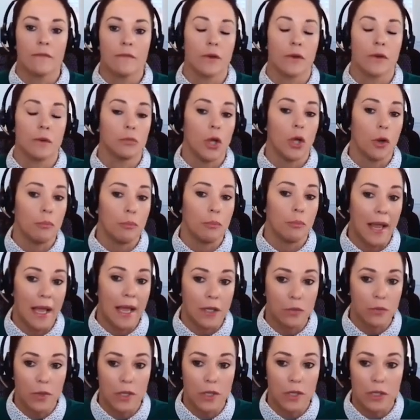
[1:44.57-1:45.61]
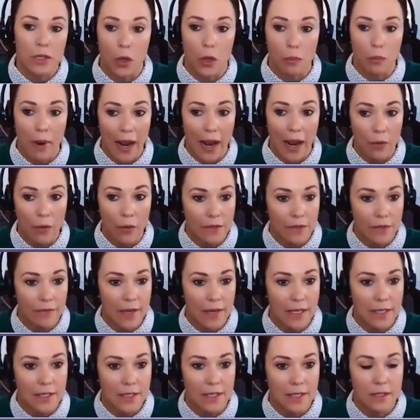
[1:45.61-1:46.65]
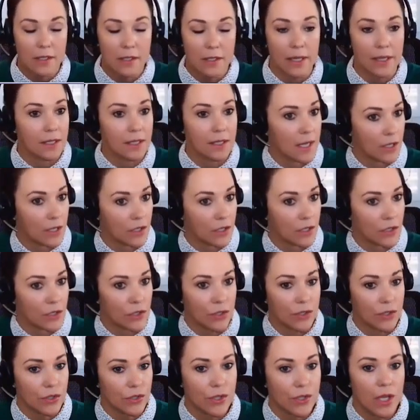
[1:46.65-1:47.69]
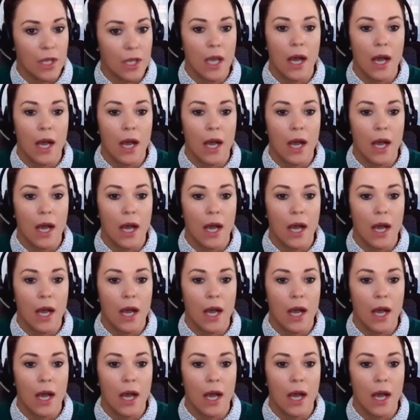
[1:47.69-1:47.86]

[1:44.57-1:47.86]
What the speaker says: from low bandwidth, low power devices like sensors,